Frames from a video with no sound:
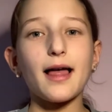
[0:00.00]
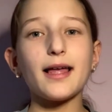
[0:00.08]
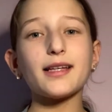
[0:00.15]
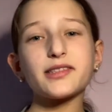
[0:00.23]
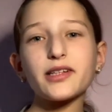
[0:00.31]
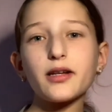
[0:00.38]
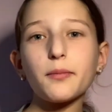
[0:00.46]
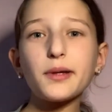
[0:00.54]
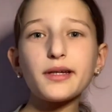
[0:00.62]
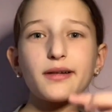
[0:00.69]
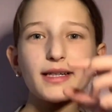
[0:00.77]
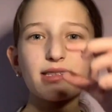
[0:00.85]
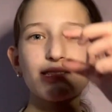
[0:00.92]
It's going to be
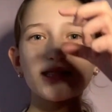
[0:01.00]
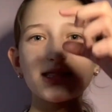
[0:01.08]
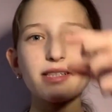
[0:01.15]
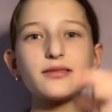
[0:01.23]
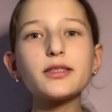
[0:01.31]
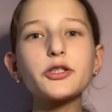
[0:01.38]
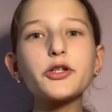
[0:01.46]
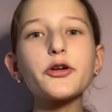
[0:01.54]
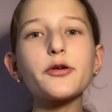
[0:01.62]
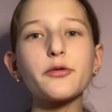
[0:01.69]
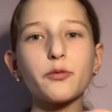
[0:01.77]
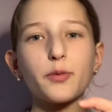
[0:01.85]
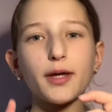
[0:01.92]
like a
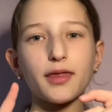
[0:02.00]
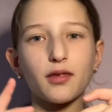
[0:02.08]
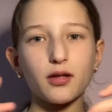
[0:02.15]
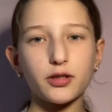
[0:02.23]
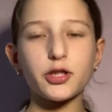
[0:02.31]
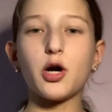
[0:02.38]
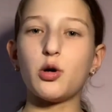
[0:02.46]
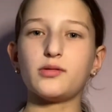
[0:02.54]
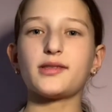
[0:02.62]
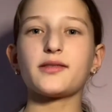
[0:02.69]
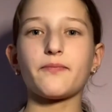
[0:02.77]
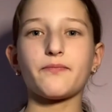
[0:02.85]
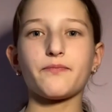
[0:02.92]
cylinder with toes.